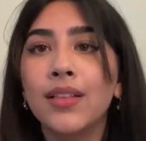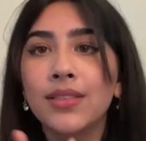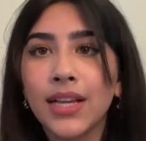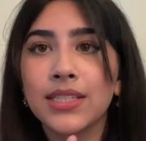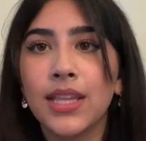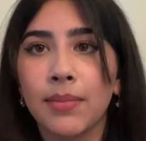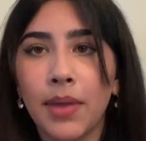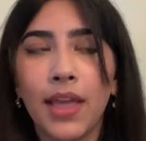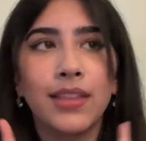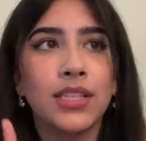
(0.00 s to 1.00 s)
Next tip,
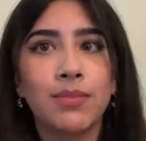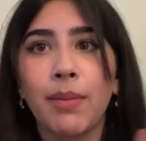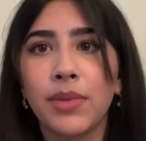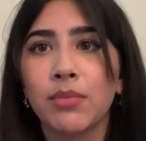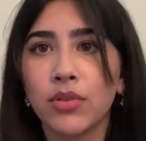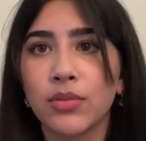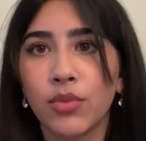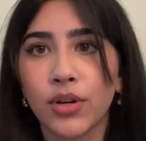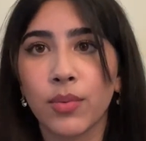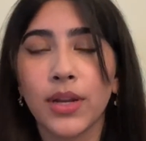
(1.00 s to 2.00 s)
and this might be the most
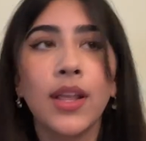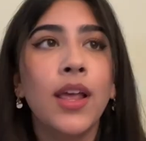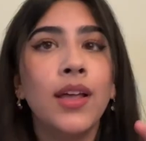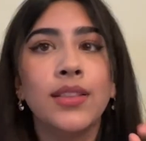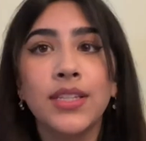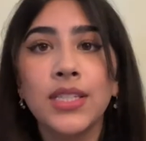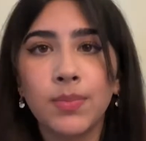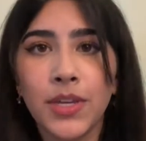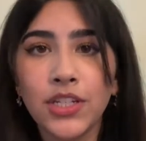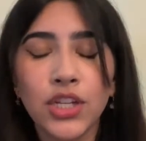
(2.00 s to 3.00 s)
important one. This
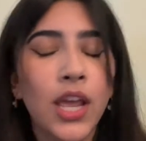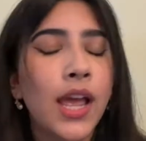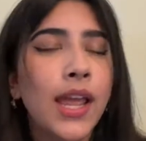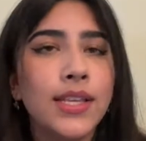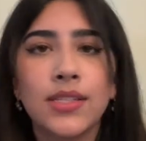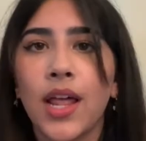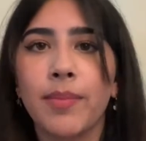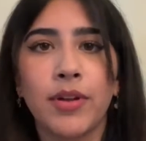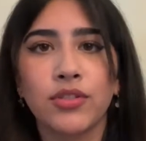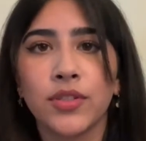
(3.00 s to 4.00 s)
speech is not
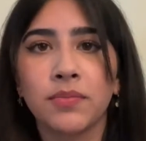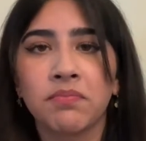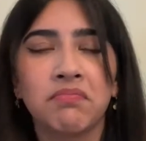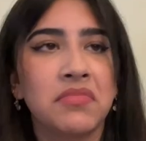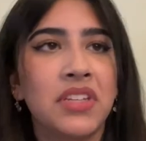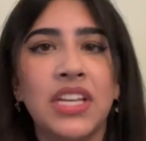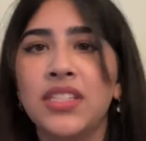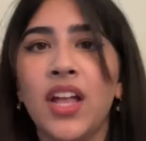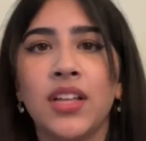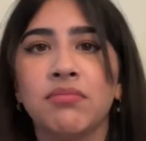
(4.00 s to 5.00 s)
about you. It's
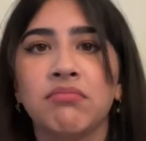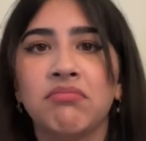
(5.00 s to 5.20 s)
not.